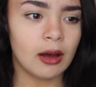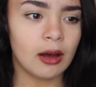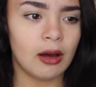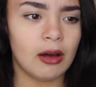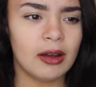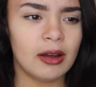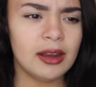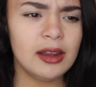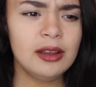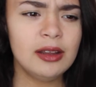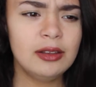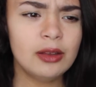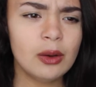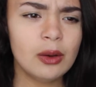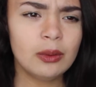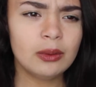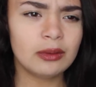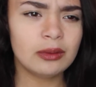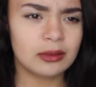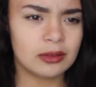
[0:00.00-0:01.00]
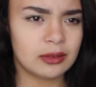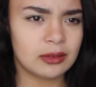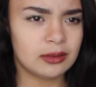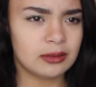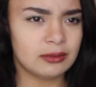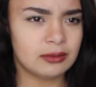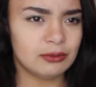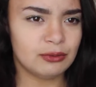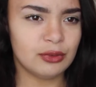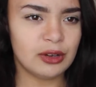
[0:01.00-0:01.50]
I don't
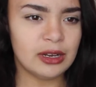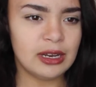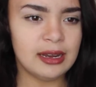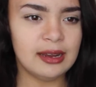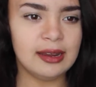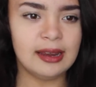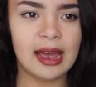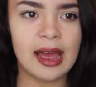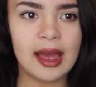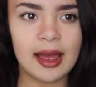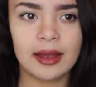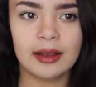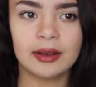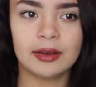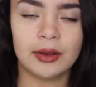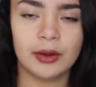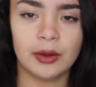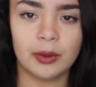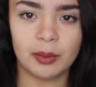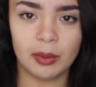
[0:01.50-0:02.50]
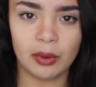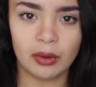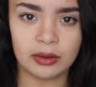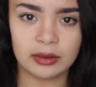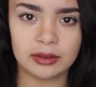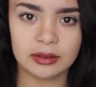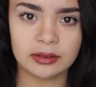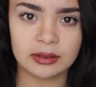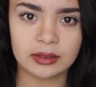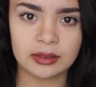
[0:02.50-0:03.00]
really get
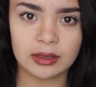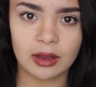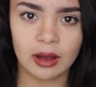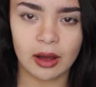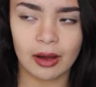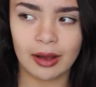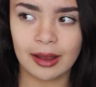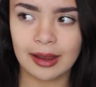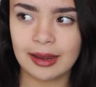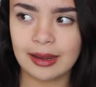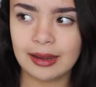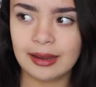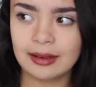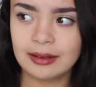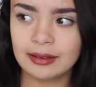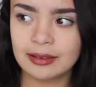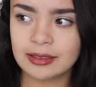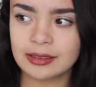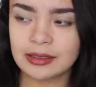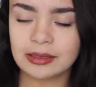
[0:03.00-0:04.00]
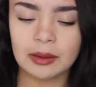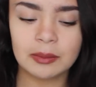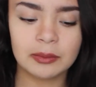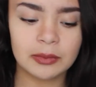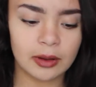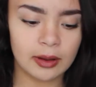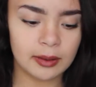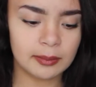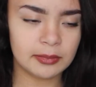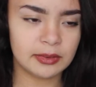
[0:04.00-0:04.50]
coupons. I
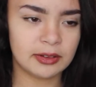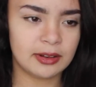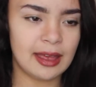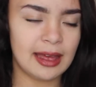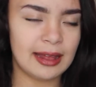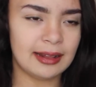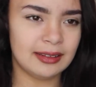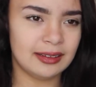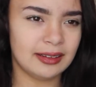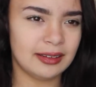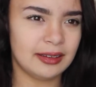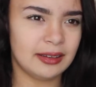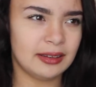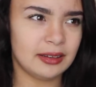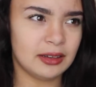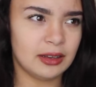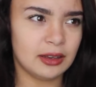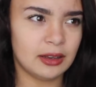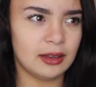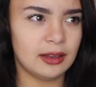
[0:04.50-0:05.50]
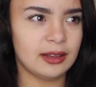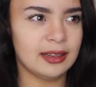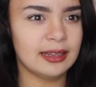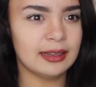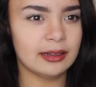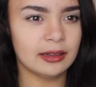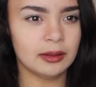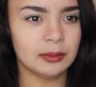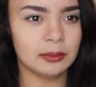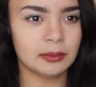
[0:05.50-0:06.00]
sometimes get like a
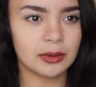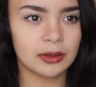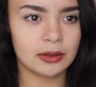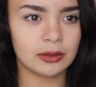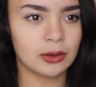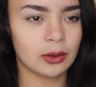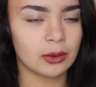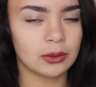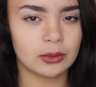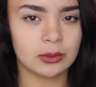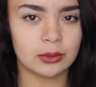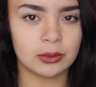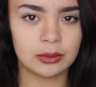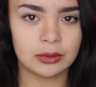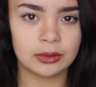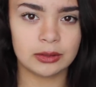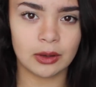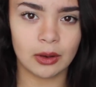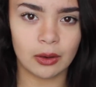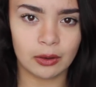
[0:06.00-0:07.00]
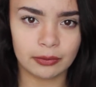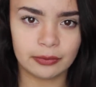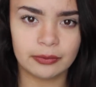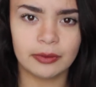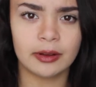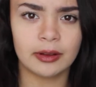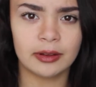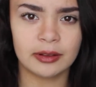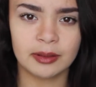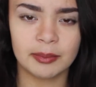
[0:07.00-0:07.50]
little McDonald's
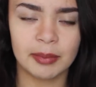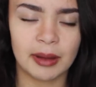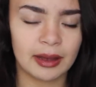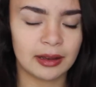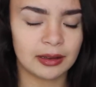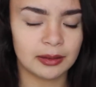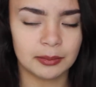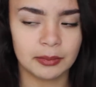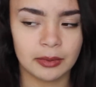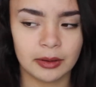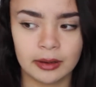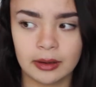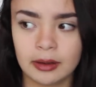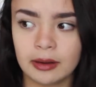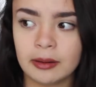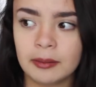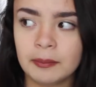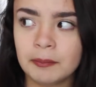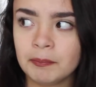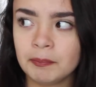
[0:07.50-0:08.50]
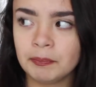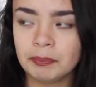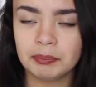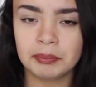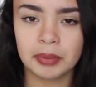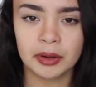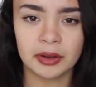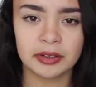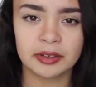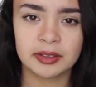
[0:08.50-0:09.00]
offer at the back of my
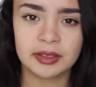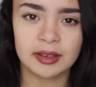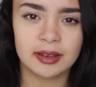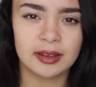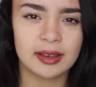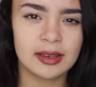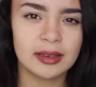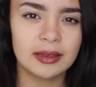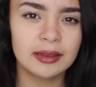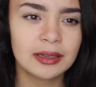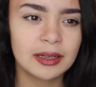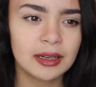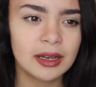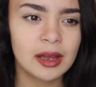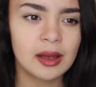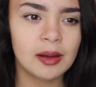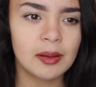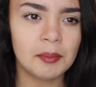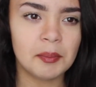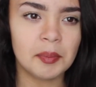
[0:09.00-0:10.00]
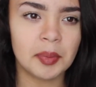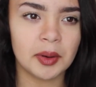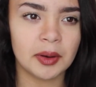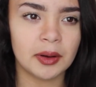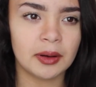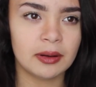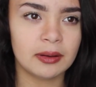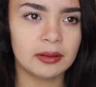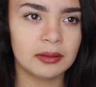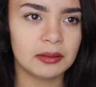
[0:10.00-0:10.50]
bus ticket,
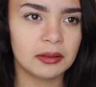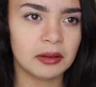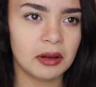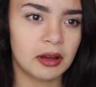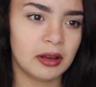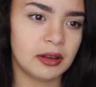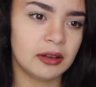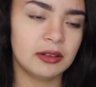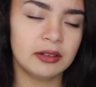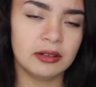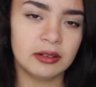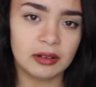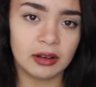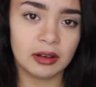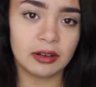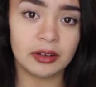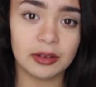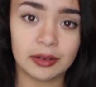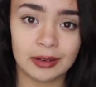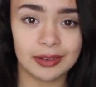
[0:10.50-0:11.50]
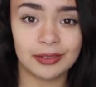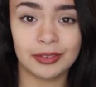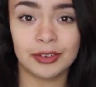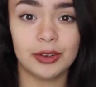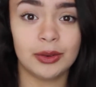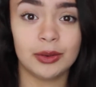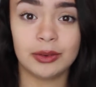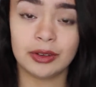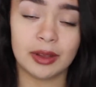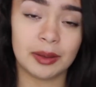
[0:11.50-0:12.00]
but I, I don't even
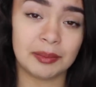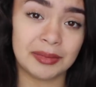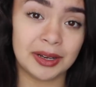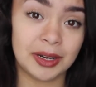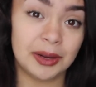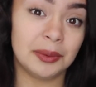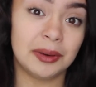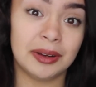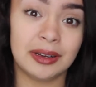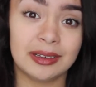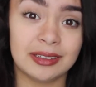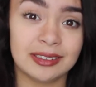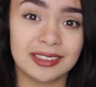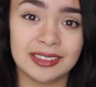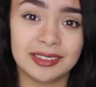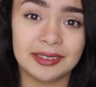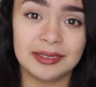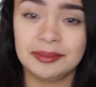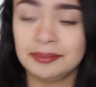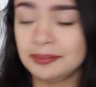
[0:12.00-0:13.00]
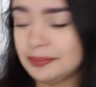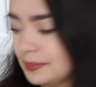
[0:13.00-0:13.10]
use them anyway, so.